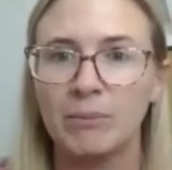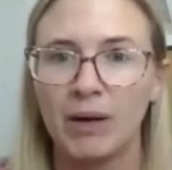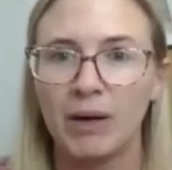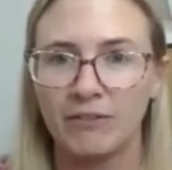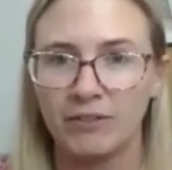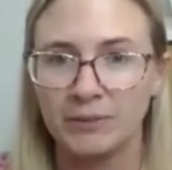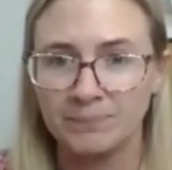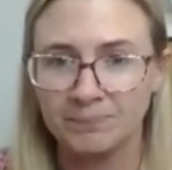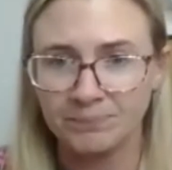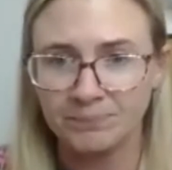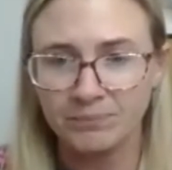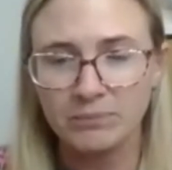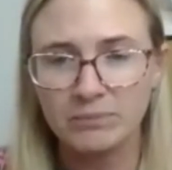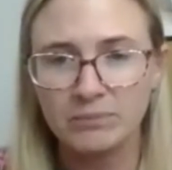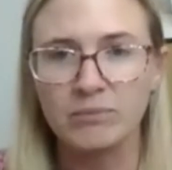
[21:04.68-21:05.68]
above
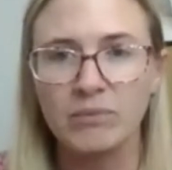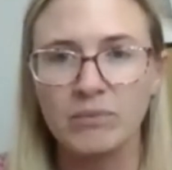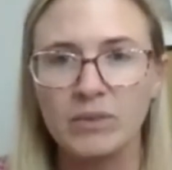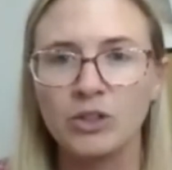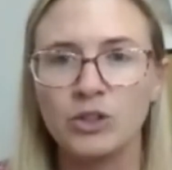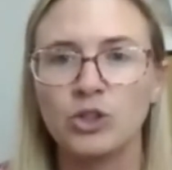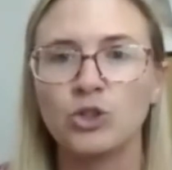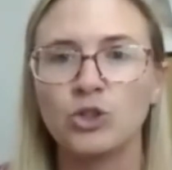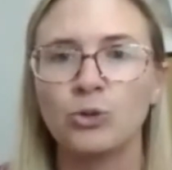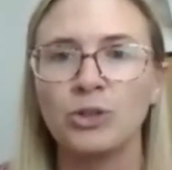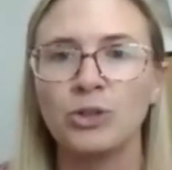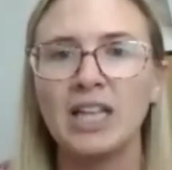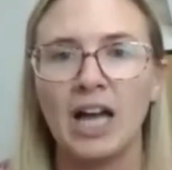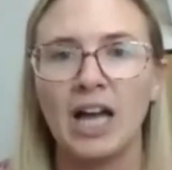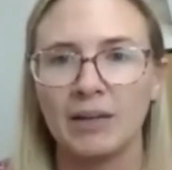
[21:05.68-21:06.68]
the
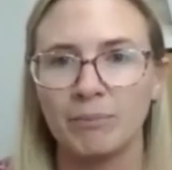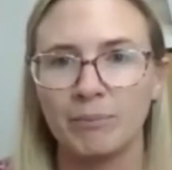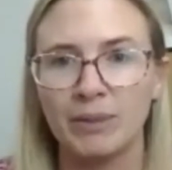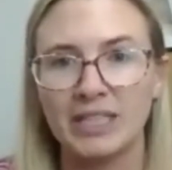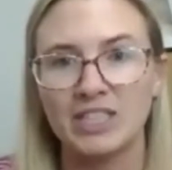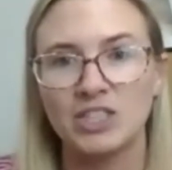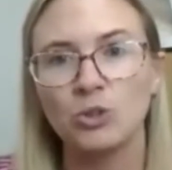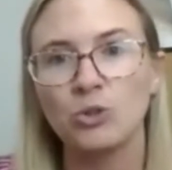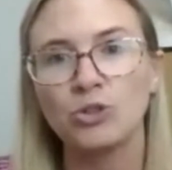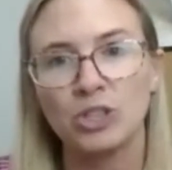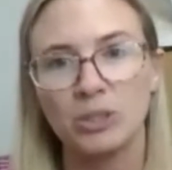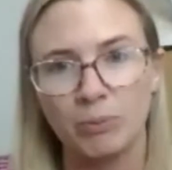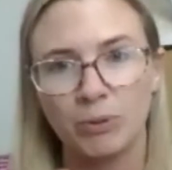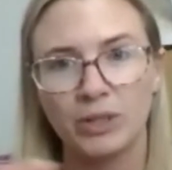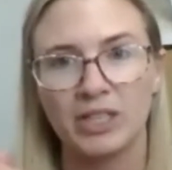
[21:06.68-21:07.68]
tree line, but it's
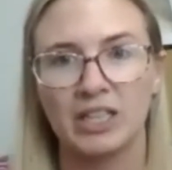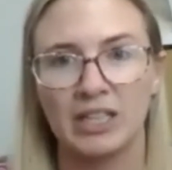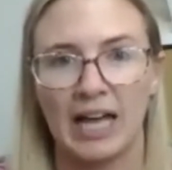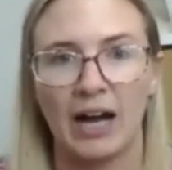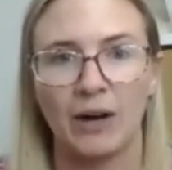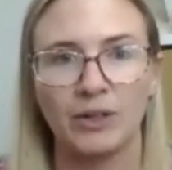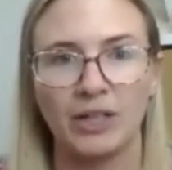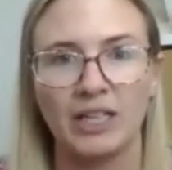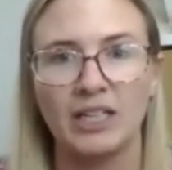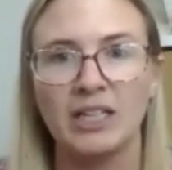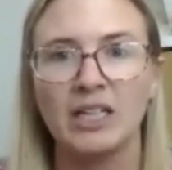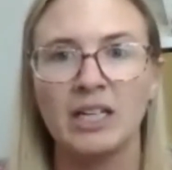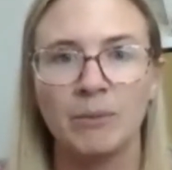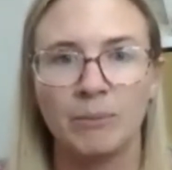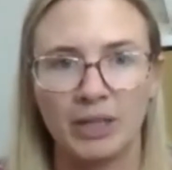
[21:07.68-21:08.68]
usually pretty cloudy
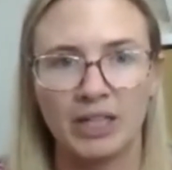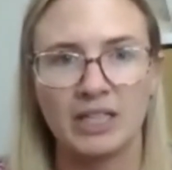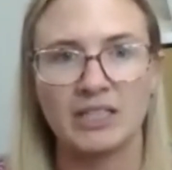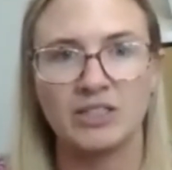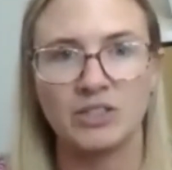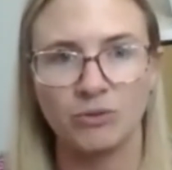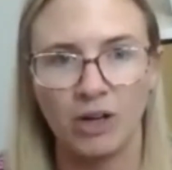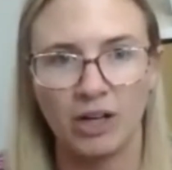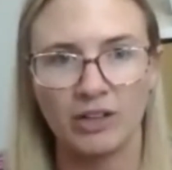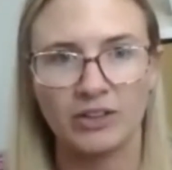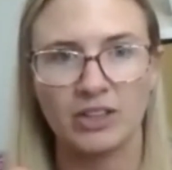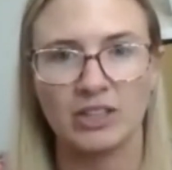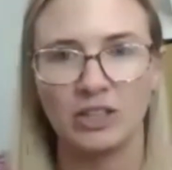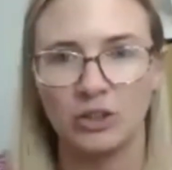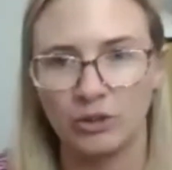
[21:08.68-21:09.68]
because you've got
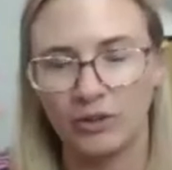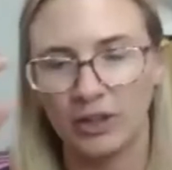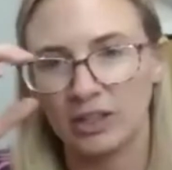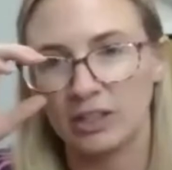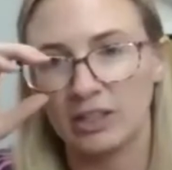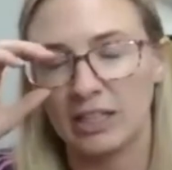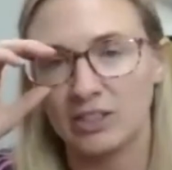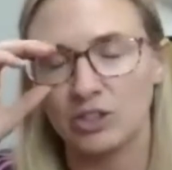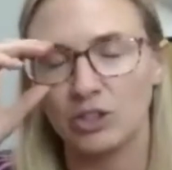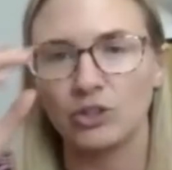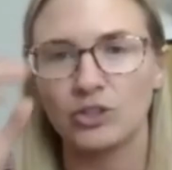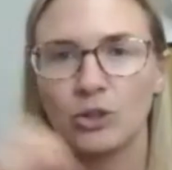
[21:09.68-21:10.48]
the you know you've got the clouds too.